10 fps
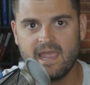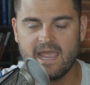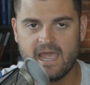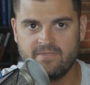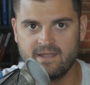
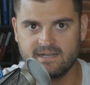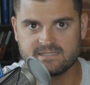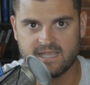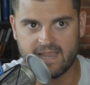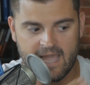And then I
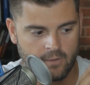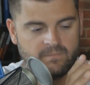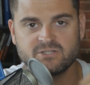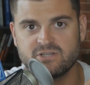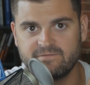say, how
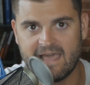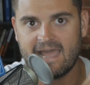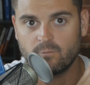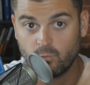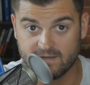much of that
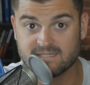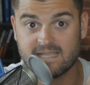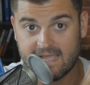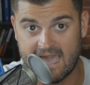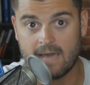risk
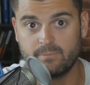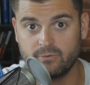capital,